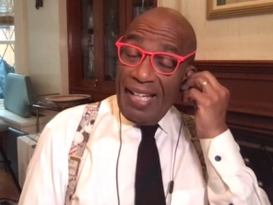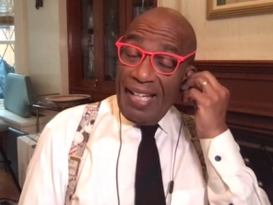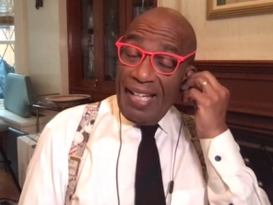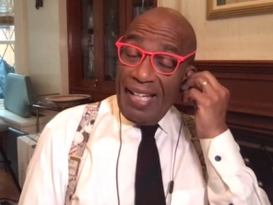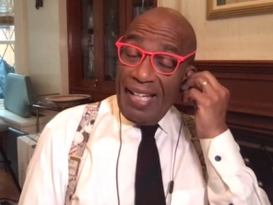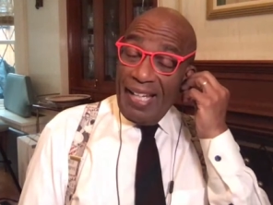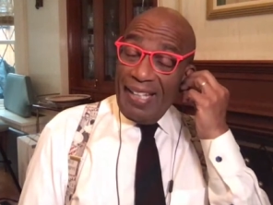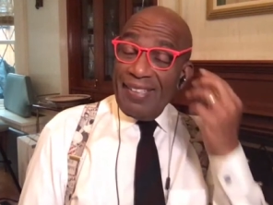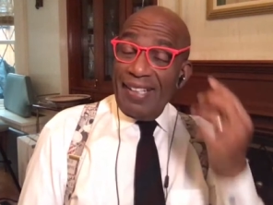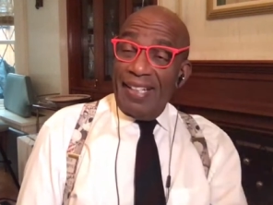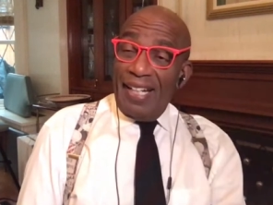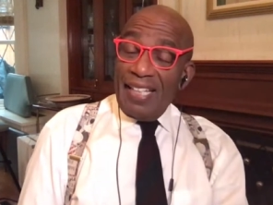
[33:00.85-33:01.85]
I, I,
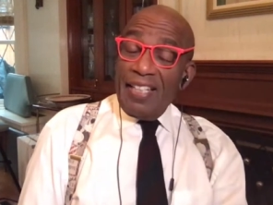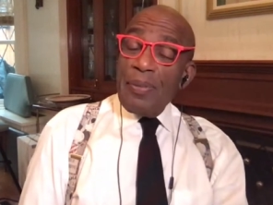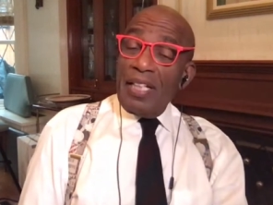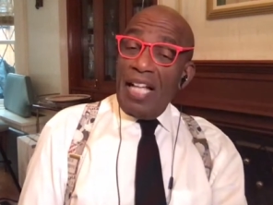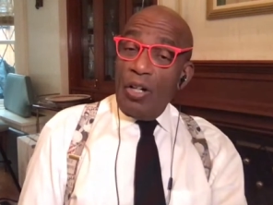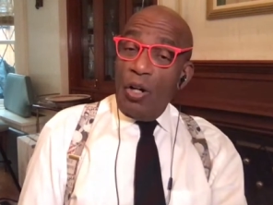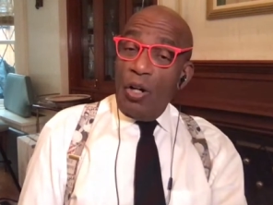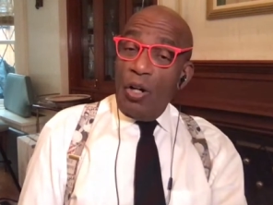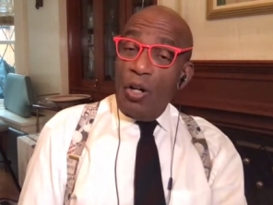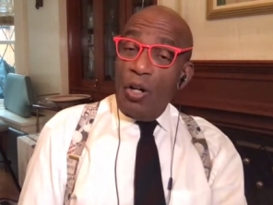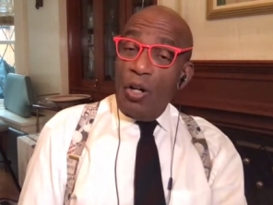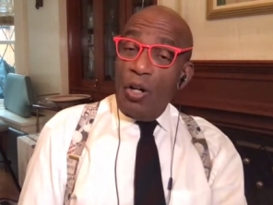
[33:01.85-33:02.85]
that gives me a
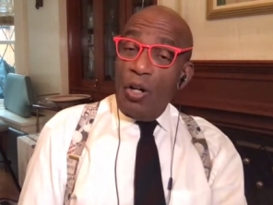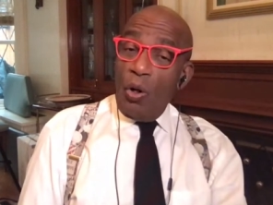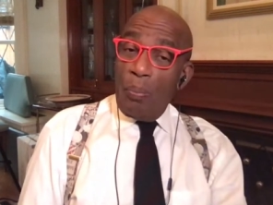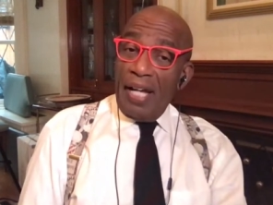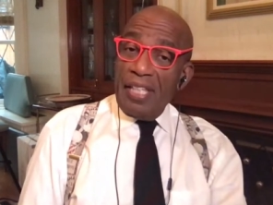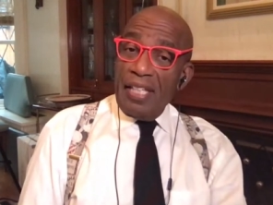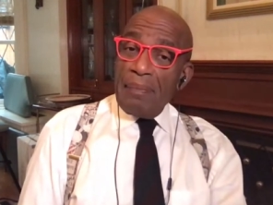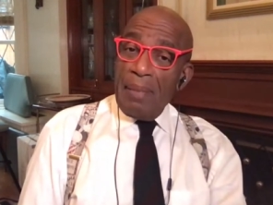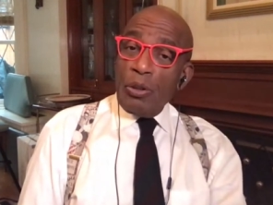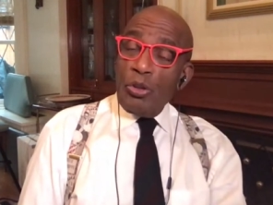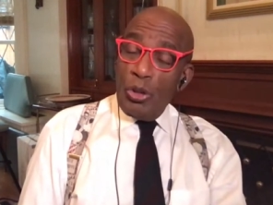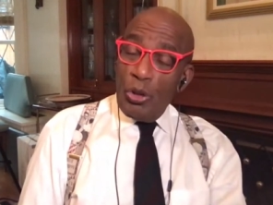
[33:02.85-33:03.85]
lot of hope. I think
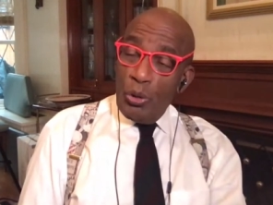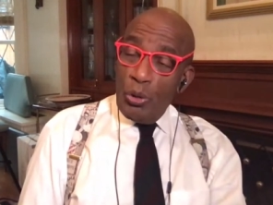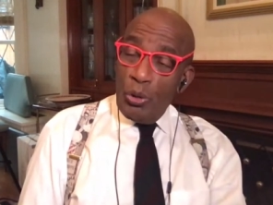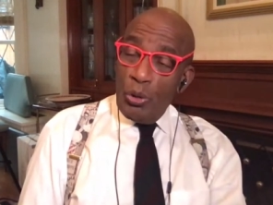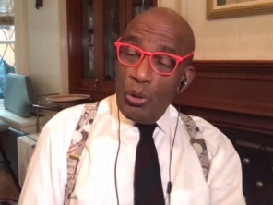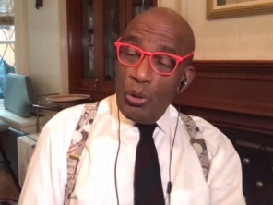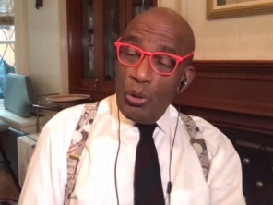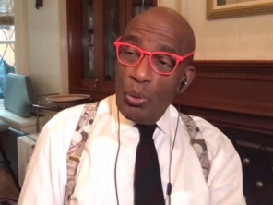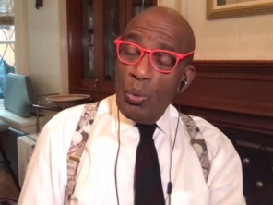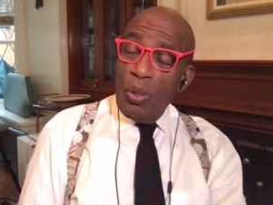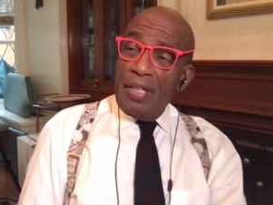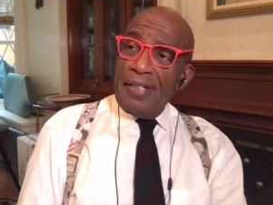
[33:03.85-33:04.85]
people do,